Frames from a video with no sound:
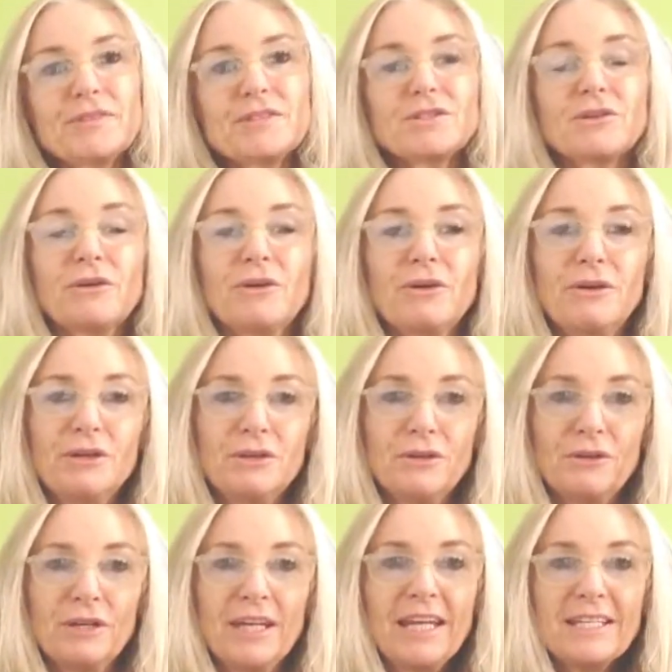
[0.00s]
So,
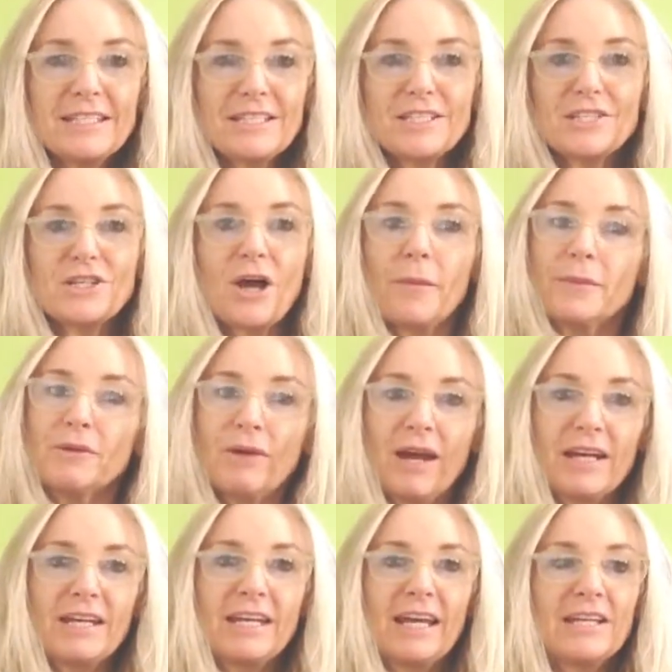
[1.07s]
next time you're out
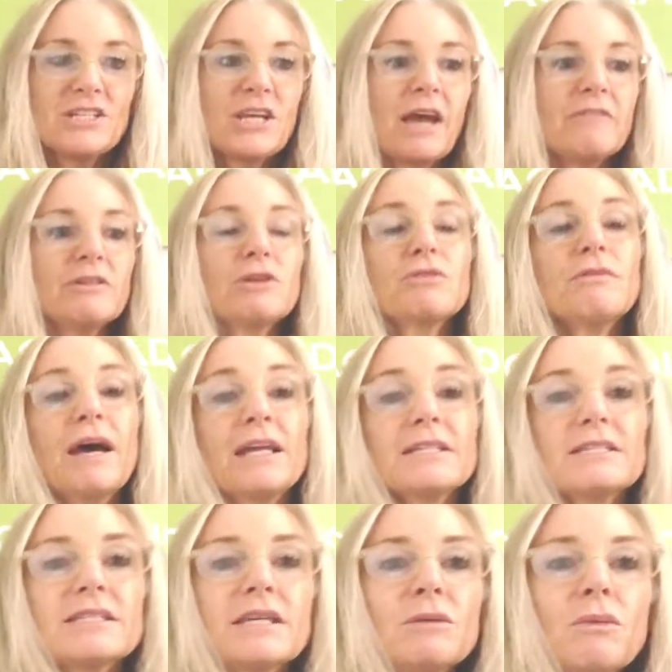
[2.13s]
in nature, have a look around,
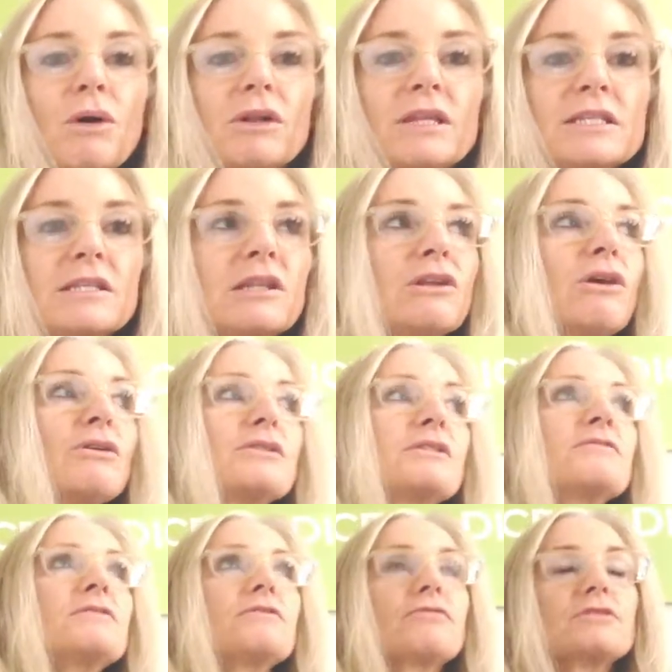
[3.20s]
see there's lots
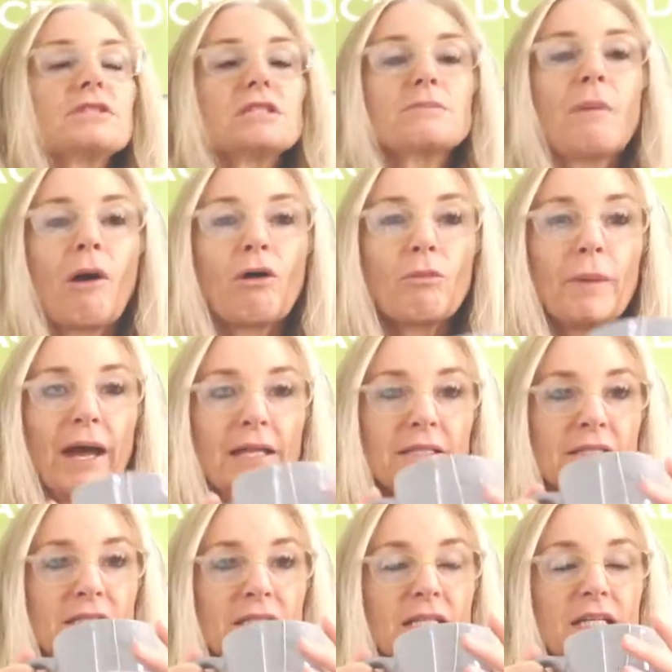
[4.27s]
of different spiral
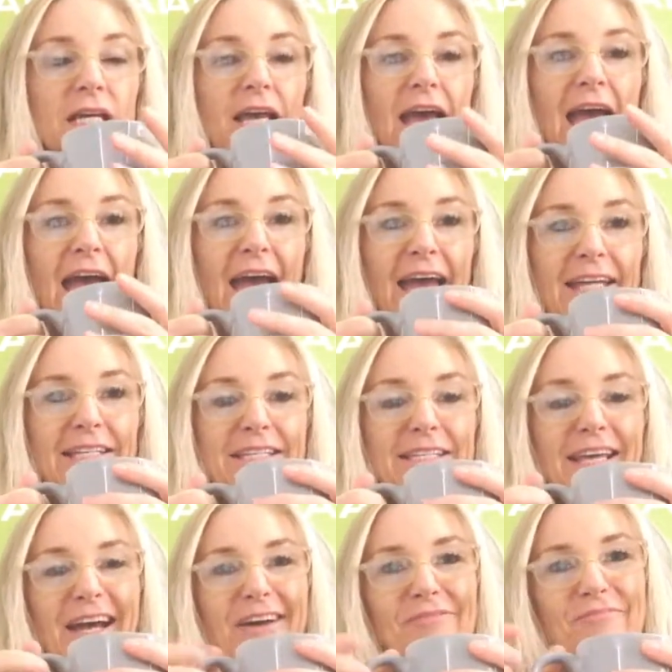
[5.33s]
patterns, and
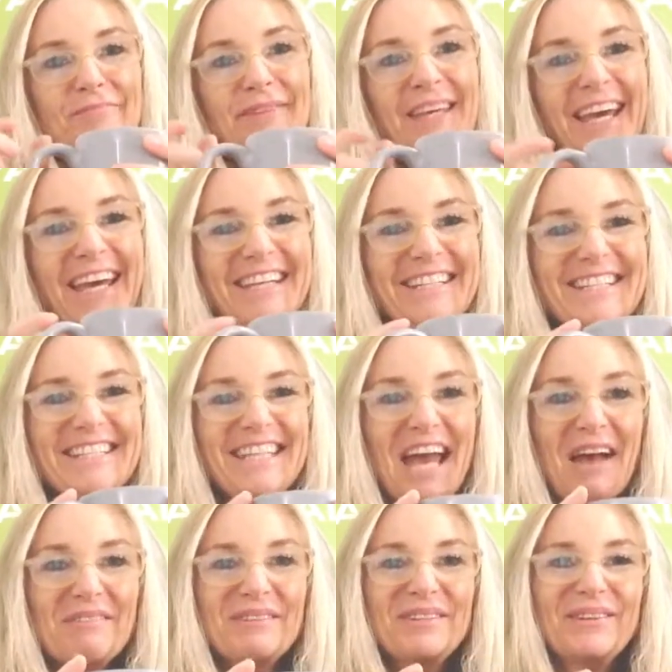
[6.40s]
just
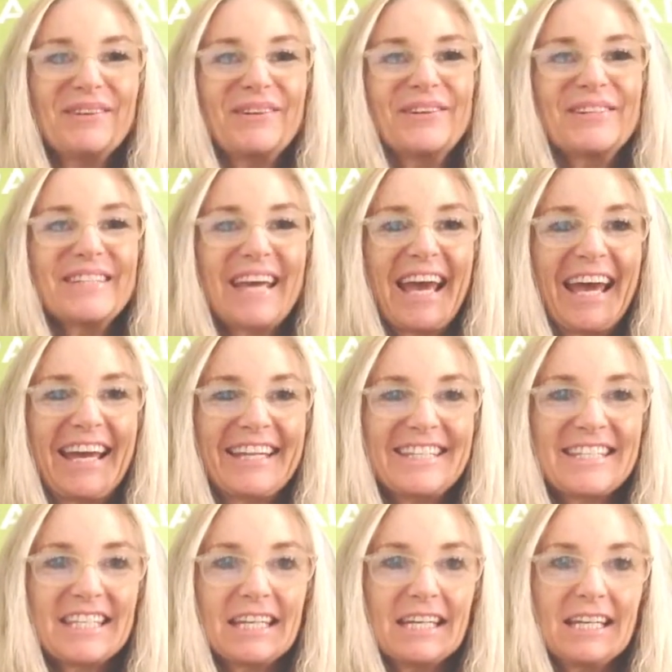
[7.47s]
have a note and
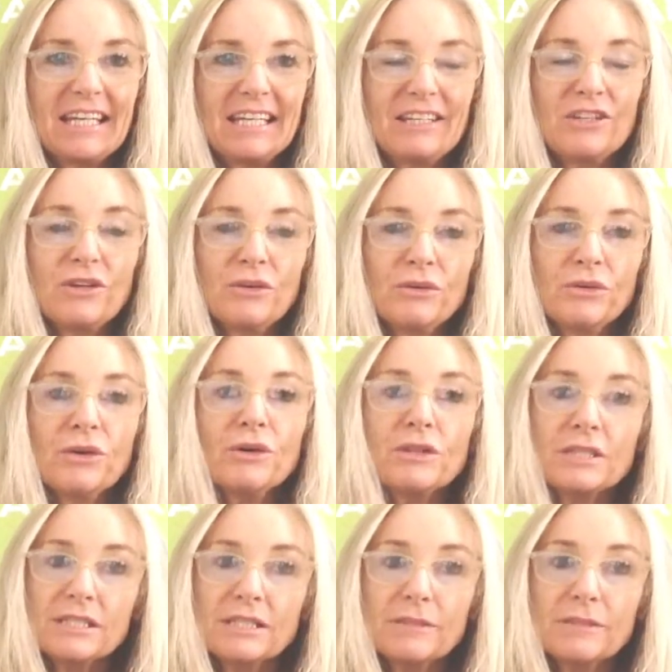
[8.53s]
note the